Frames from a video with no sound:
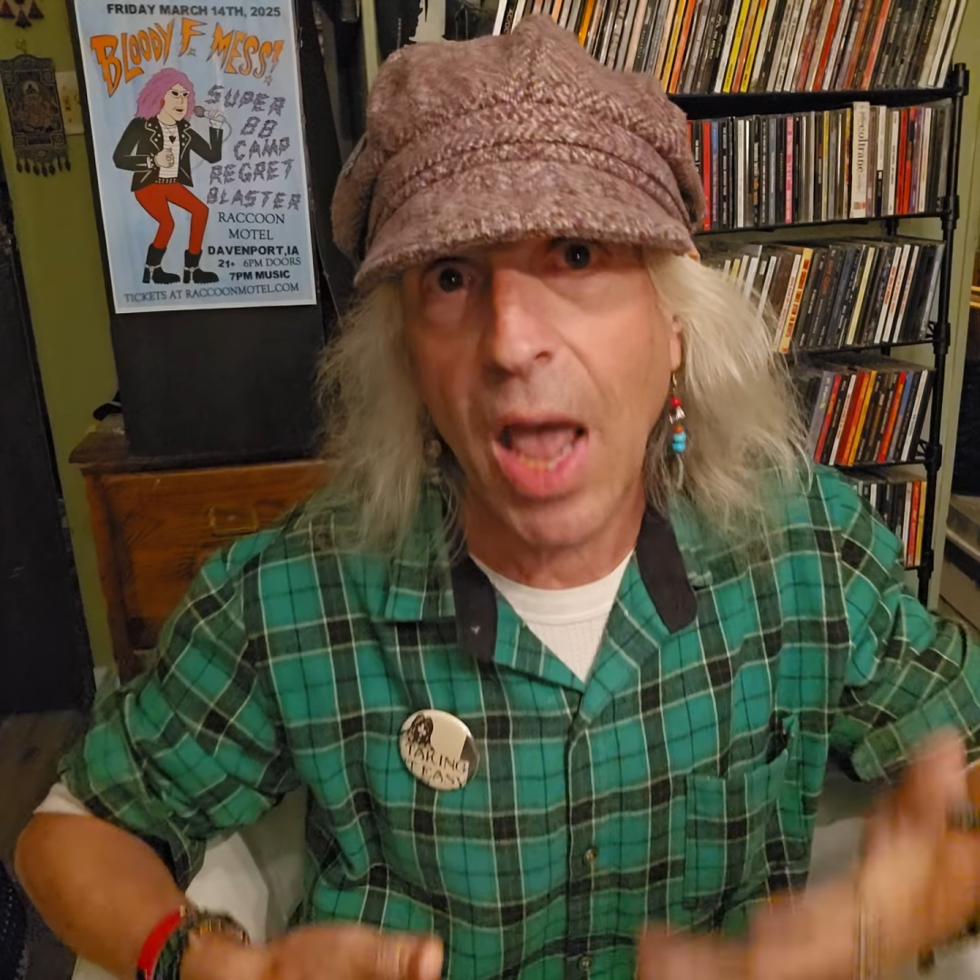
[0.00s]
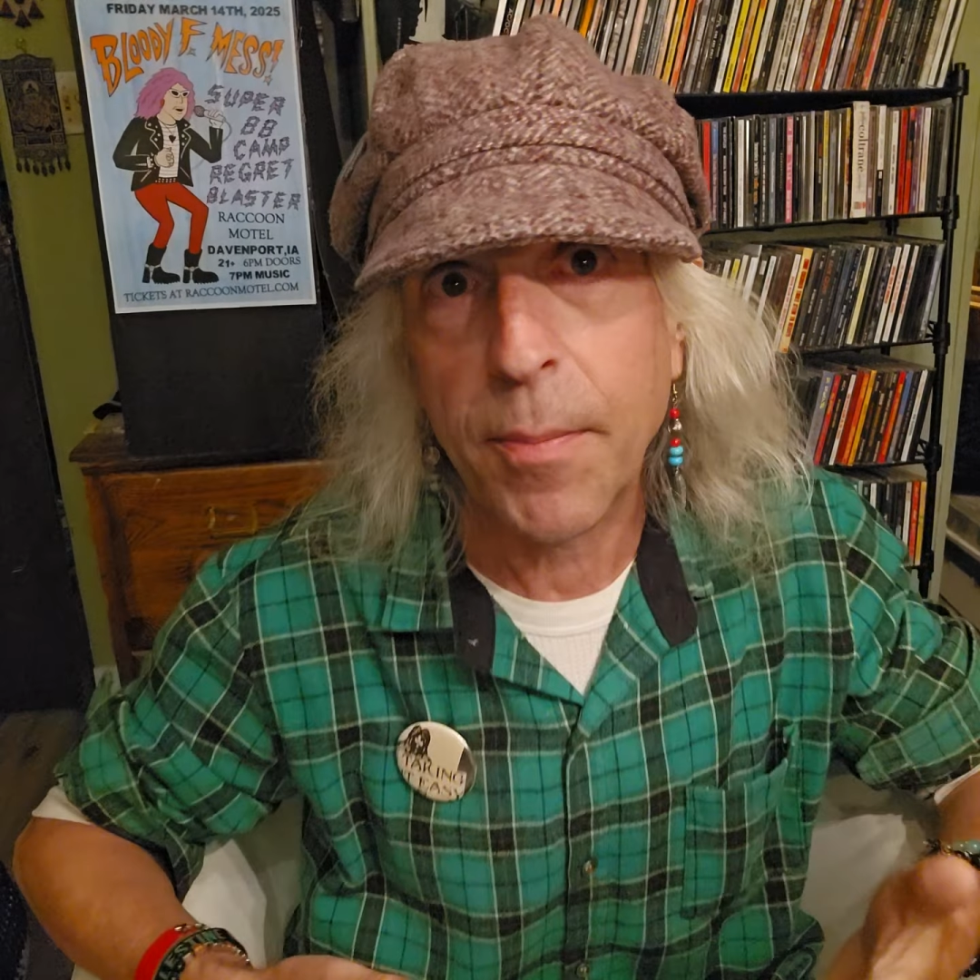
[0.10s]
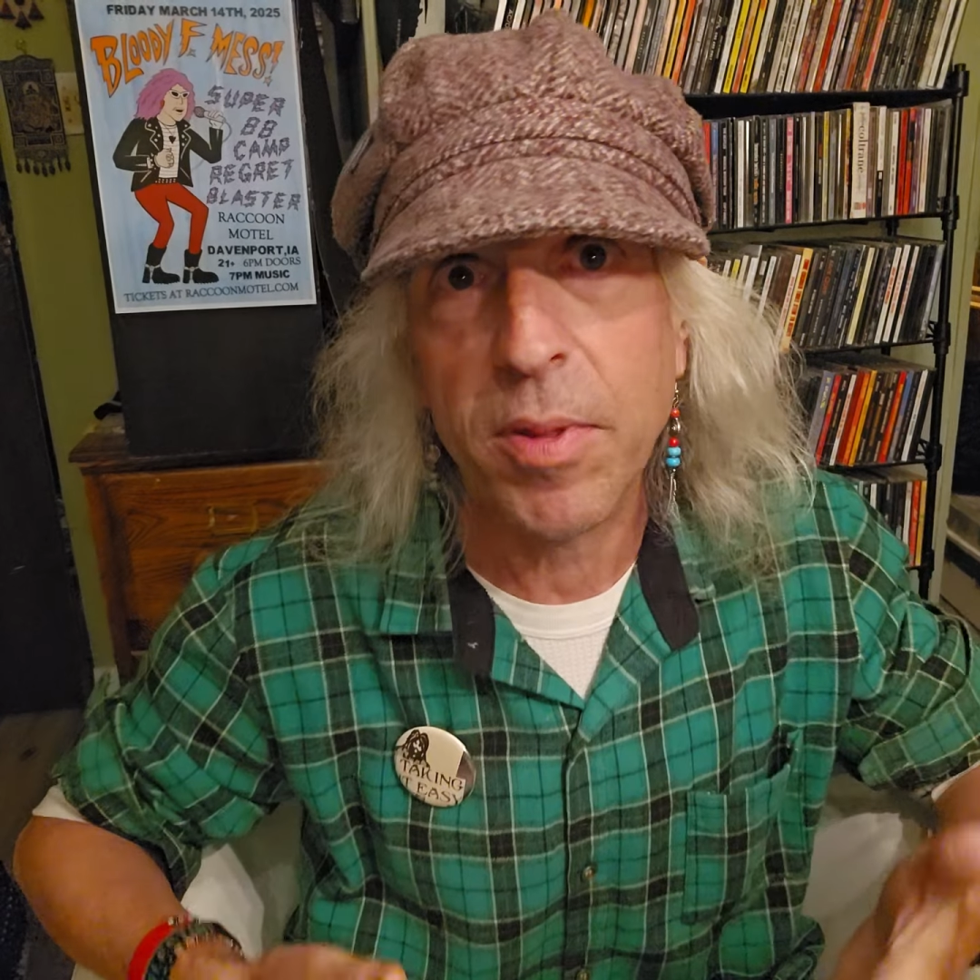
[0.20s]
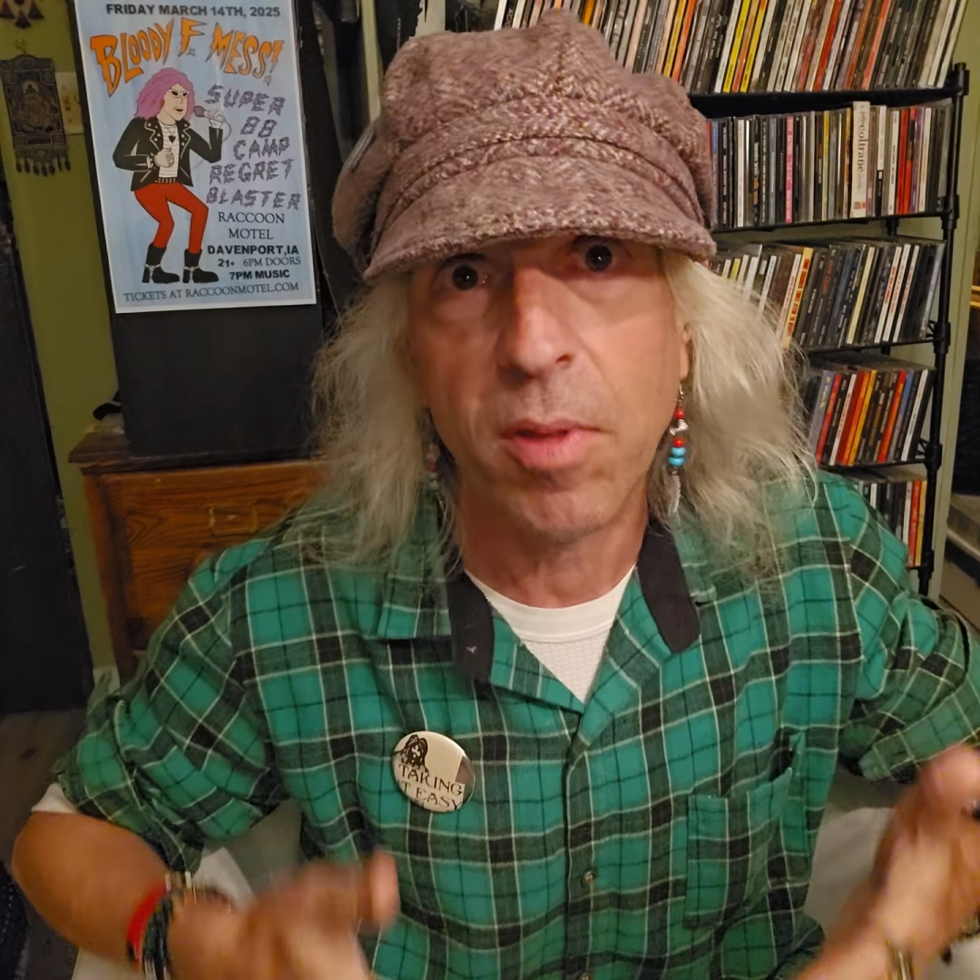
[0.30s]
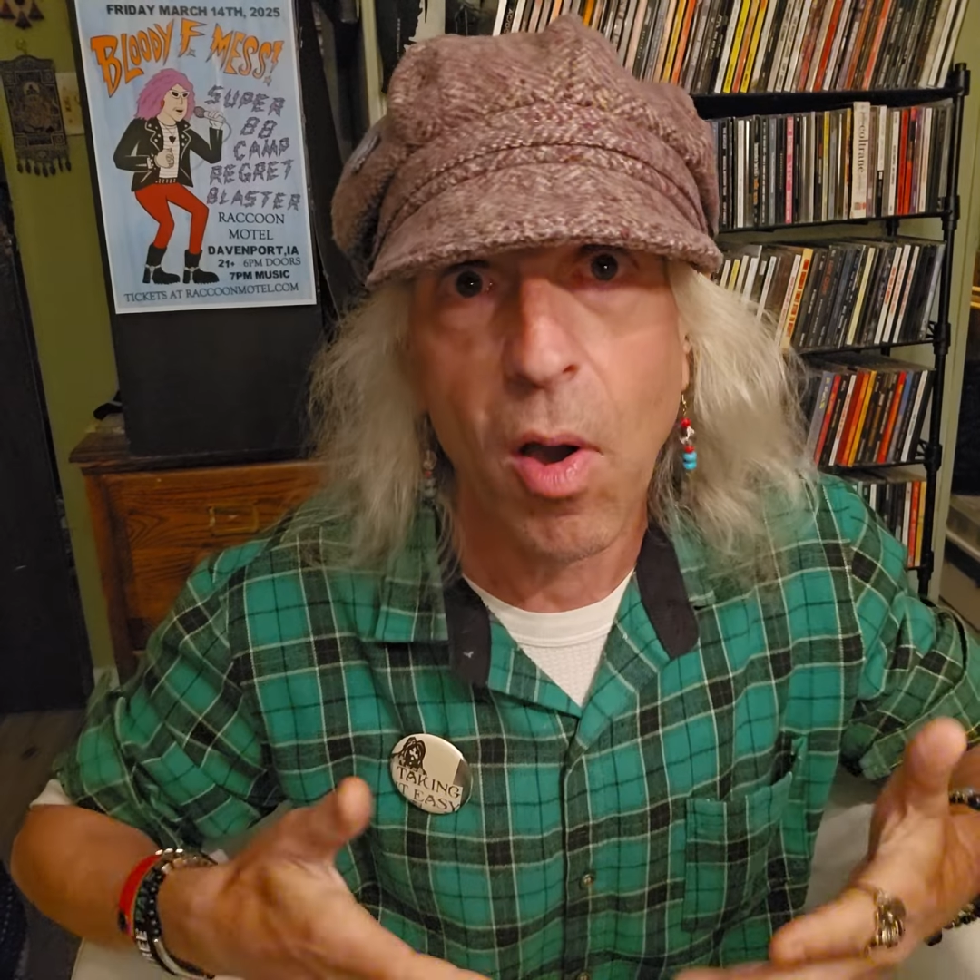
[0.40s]

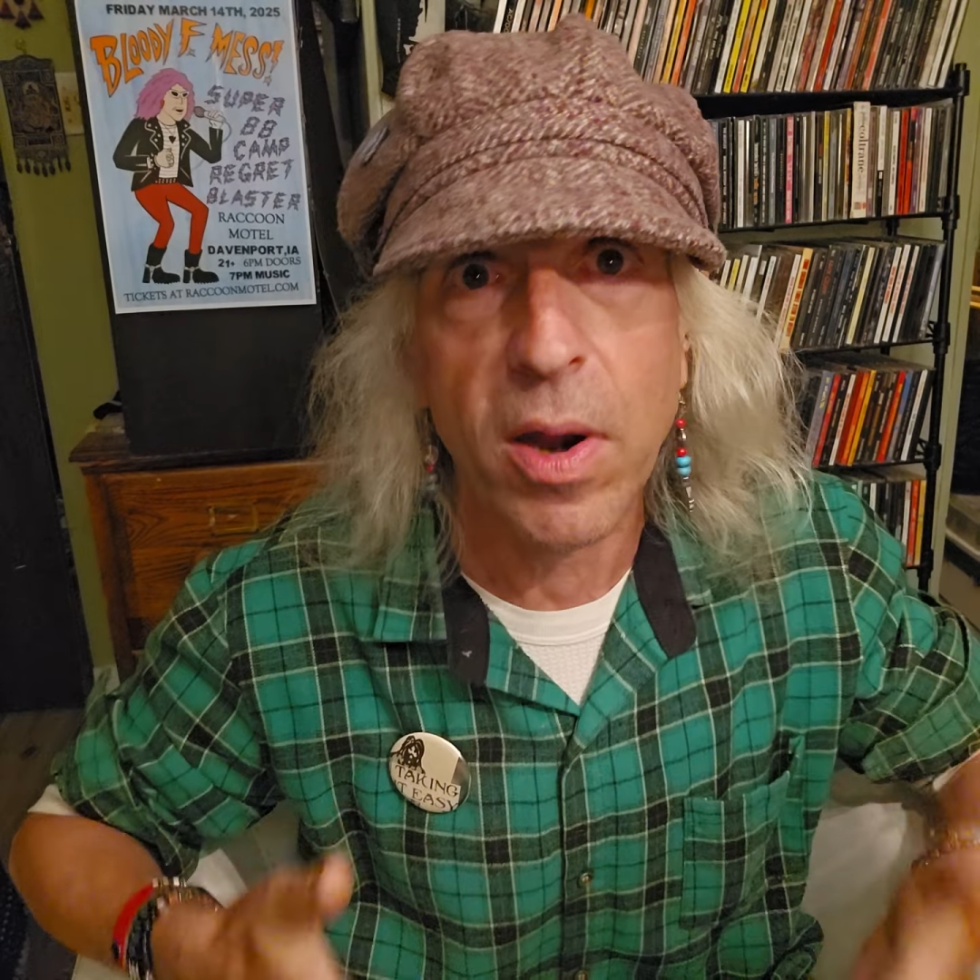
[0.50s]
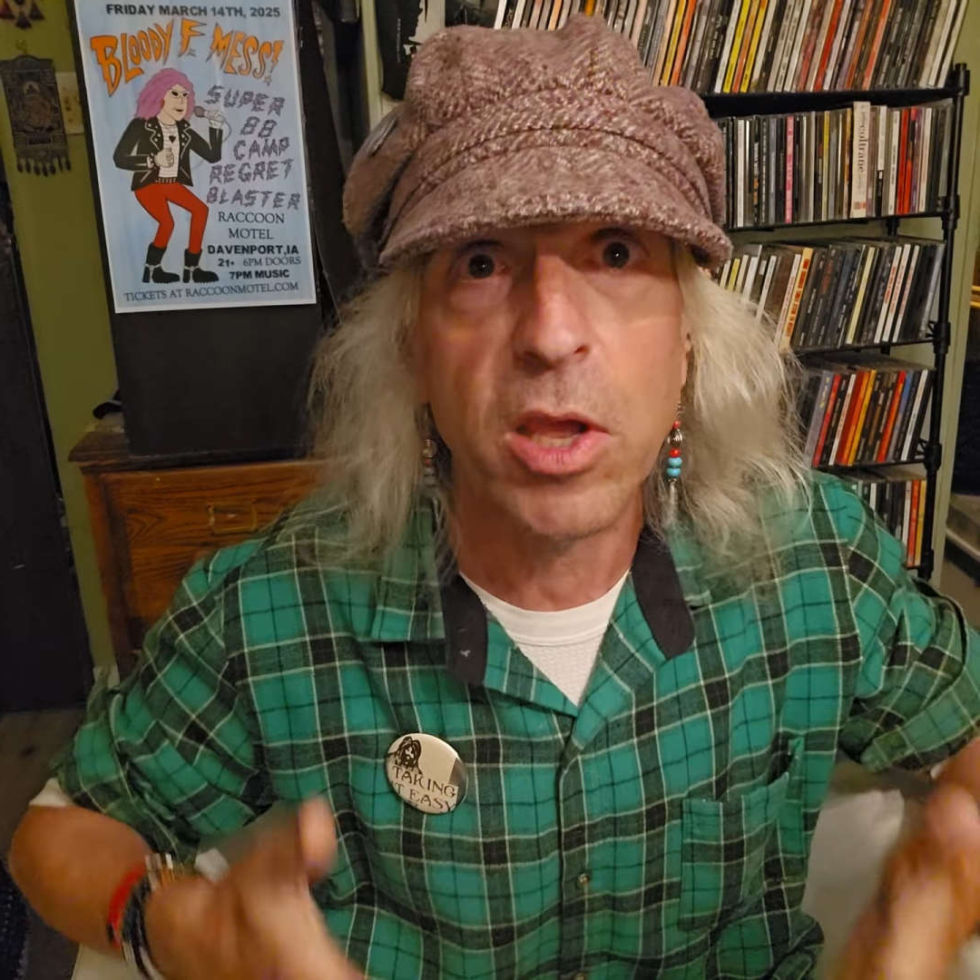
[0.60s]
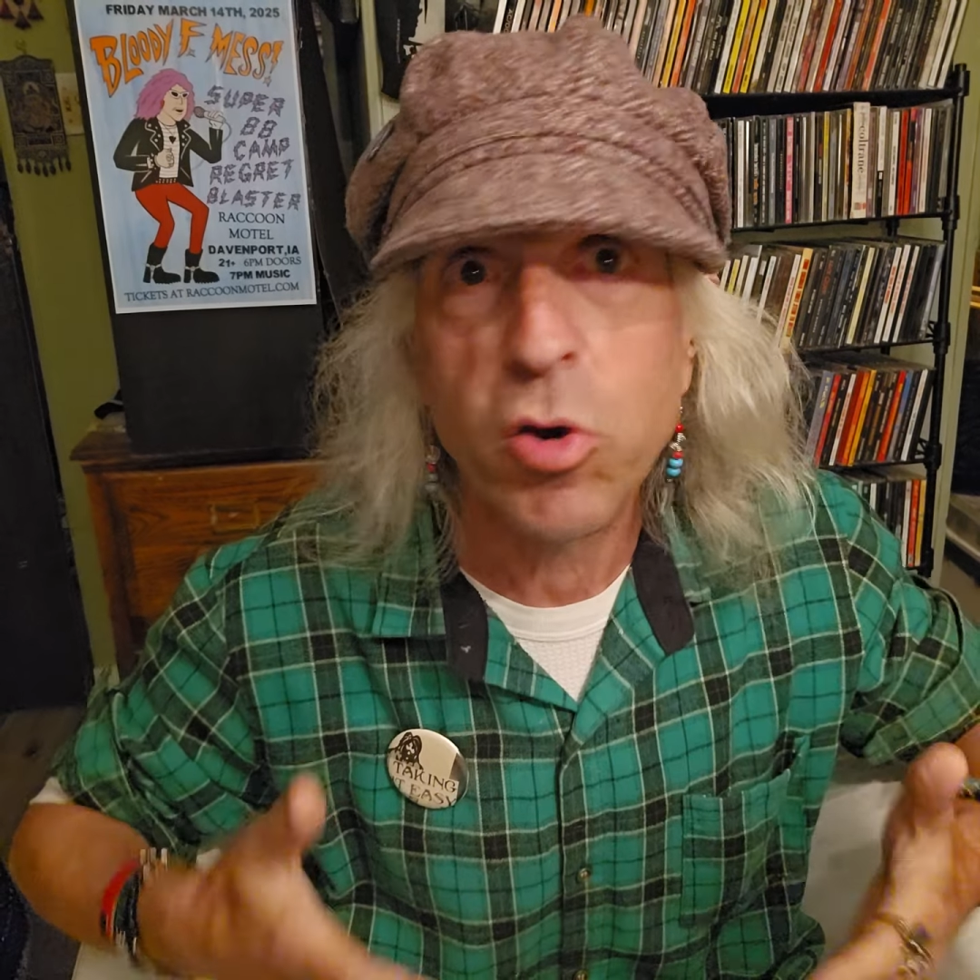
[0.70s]
happens on a